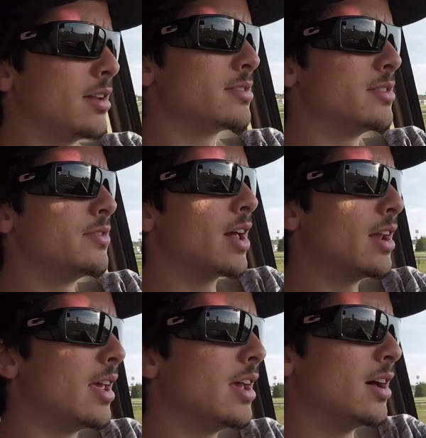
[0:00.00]
So, we
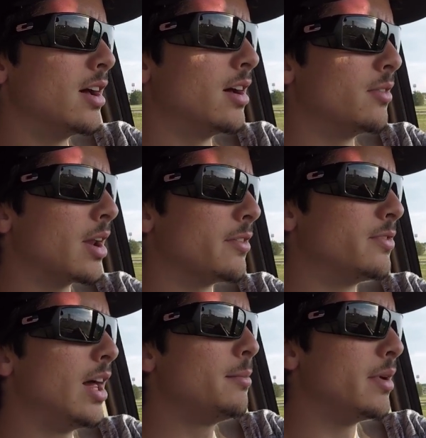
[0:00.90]
got a
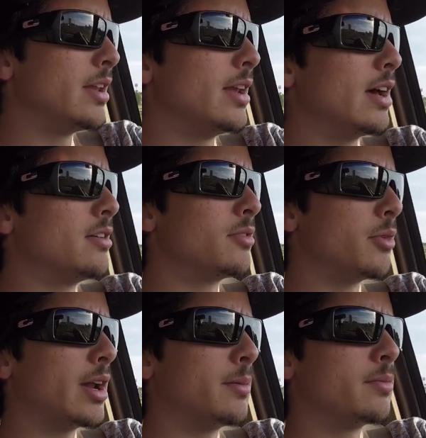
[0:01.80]
flatbed now, a
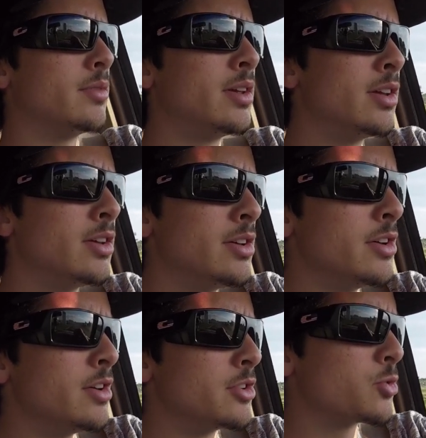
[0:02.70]
Ram
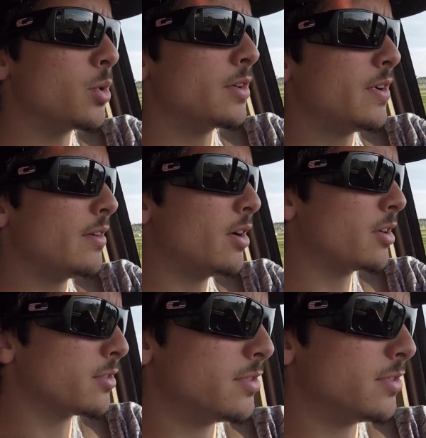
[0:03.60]
2500